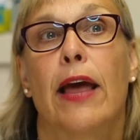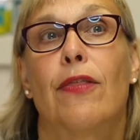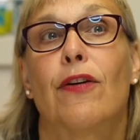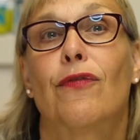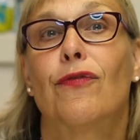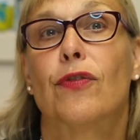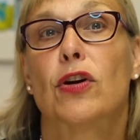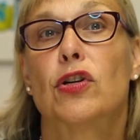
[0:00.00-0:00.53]

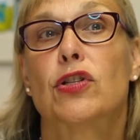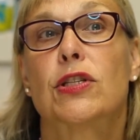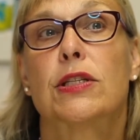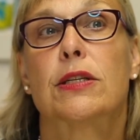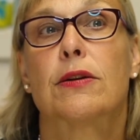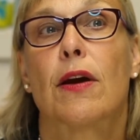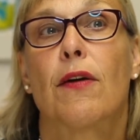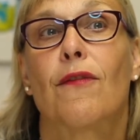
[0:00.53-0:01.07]
The
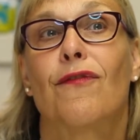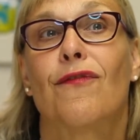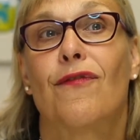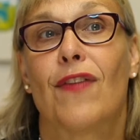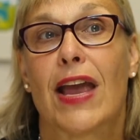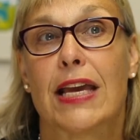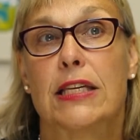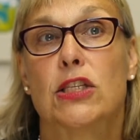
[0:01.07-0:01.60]
first
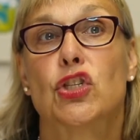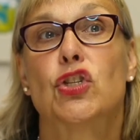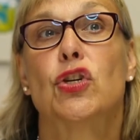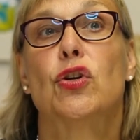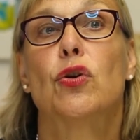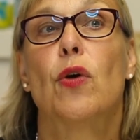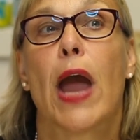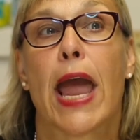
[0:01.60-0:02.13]
phase
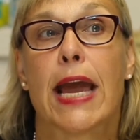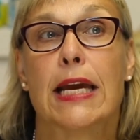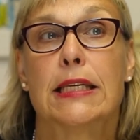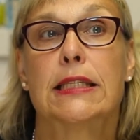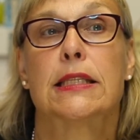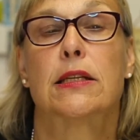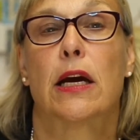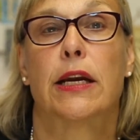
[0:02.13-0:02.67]
2A
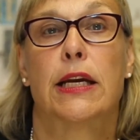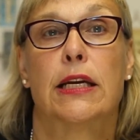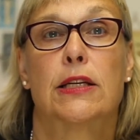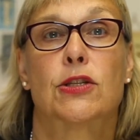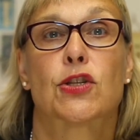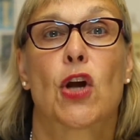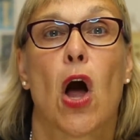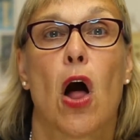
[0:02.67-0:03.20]
study
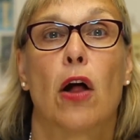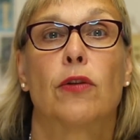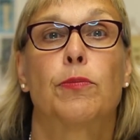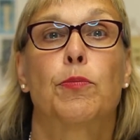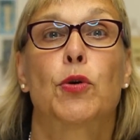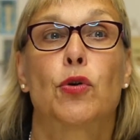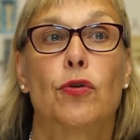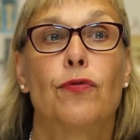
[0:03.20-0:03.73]
is
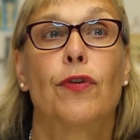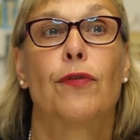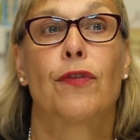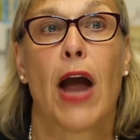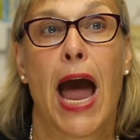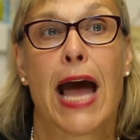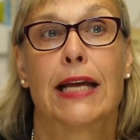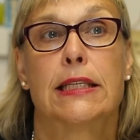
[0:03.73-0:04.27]
called Proof of
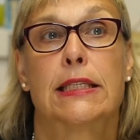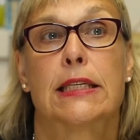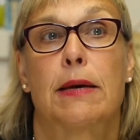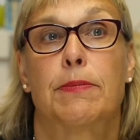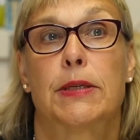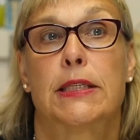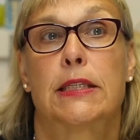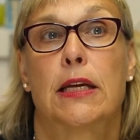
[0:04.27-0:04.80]

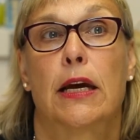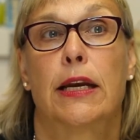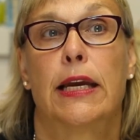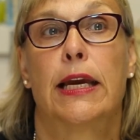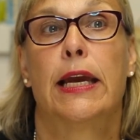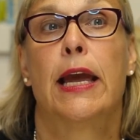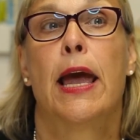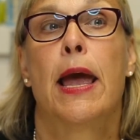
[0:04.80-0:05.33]
Concept
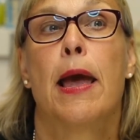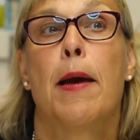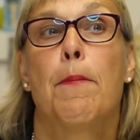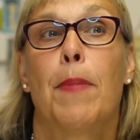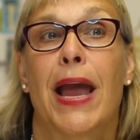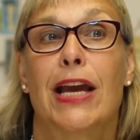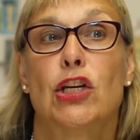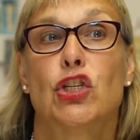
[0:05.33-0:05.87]
Study.
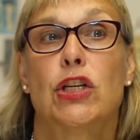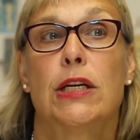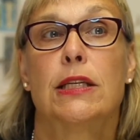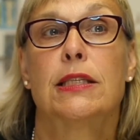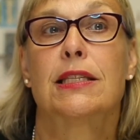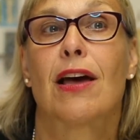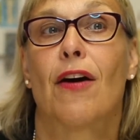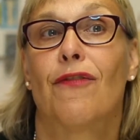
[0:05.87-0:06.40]

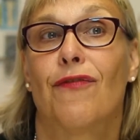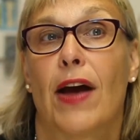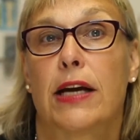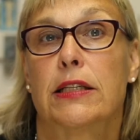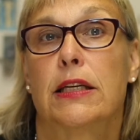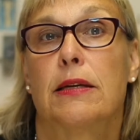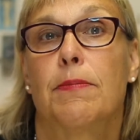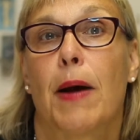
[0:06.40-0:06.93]
Patients
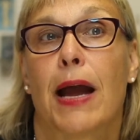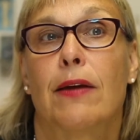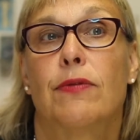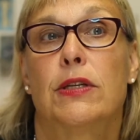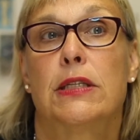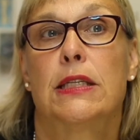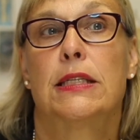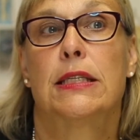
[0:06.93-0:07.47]
affected by
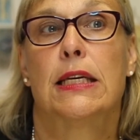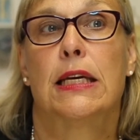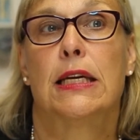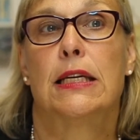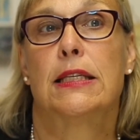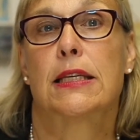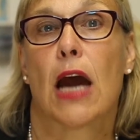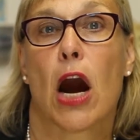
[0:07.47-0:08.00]
the
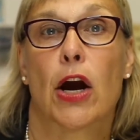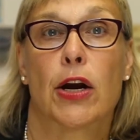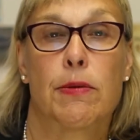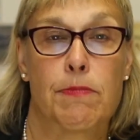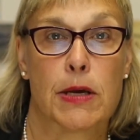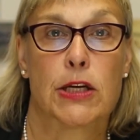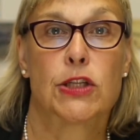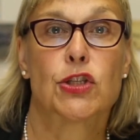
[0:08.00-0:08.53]
disease are
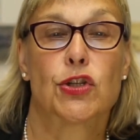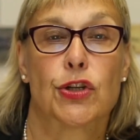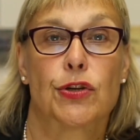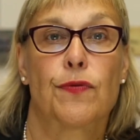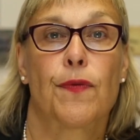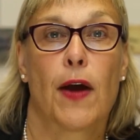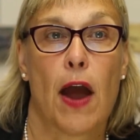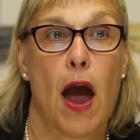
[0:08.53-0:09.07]

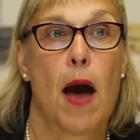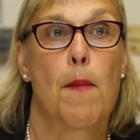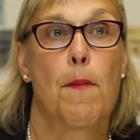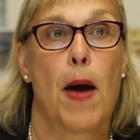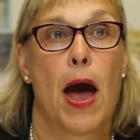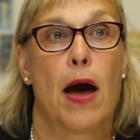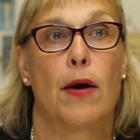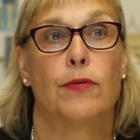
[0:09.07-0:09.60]
administered the
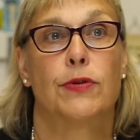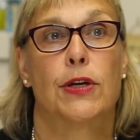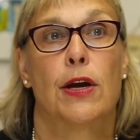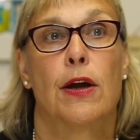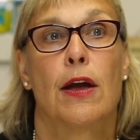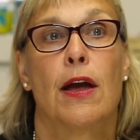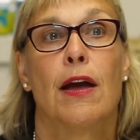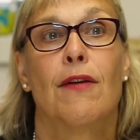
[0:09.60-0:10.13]
compound.
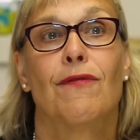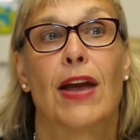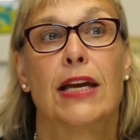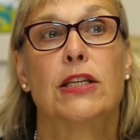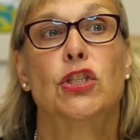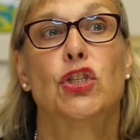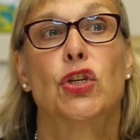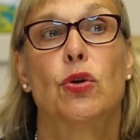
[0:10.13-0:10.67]

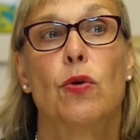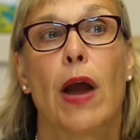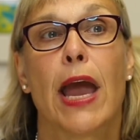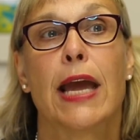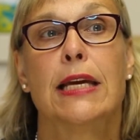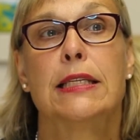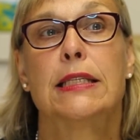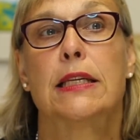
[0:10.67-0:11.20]
Phase
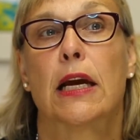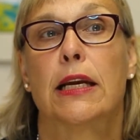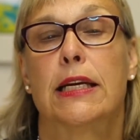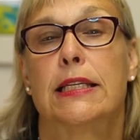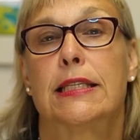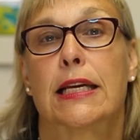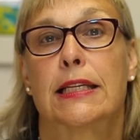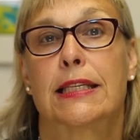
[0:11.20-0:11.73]
2A
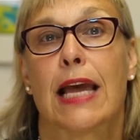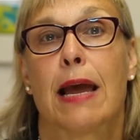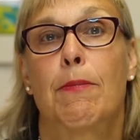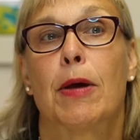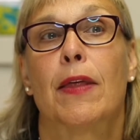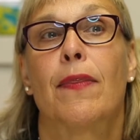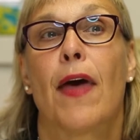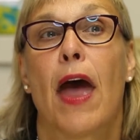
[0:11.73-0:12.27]
studies
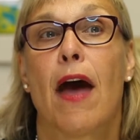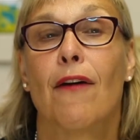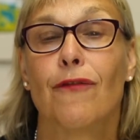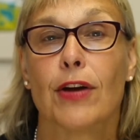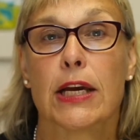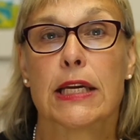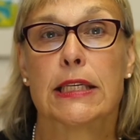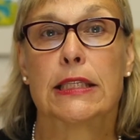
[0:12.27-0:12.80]
examine the
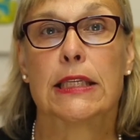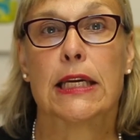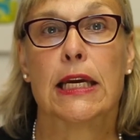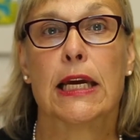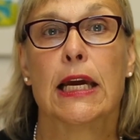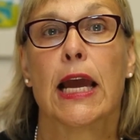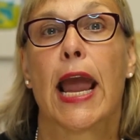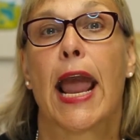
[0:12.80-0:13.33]

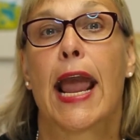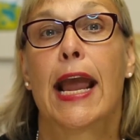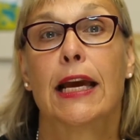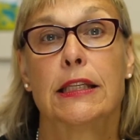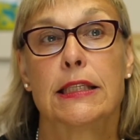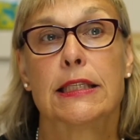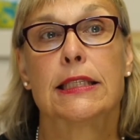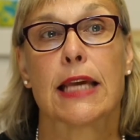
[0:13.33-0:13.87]
efficacy
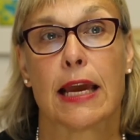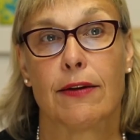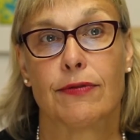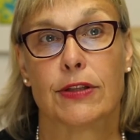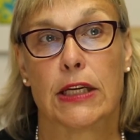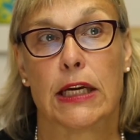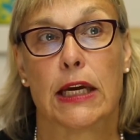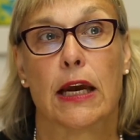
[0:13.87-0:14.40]
and
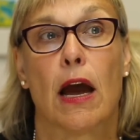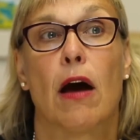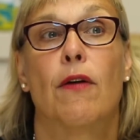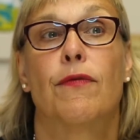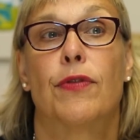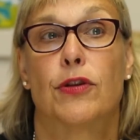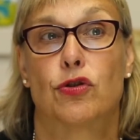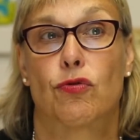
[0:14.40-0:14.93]
safety
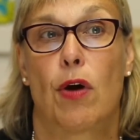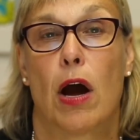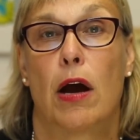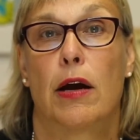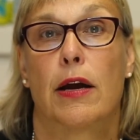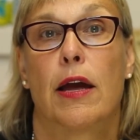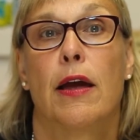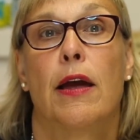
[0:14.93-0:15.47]
of the
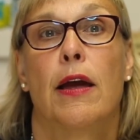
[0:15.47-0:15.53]
drug.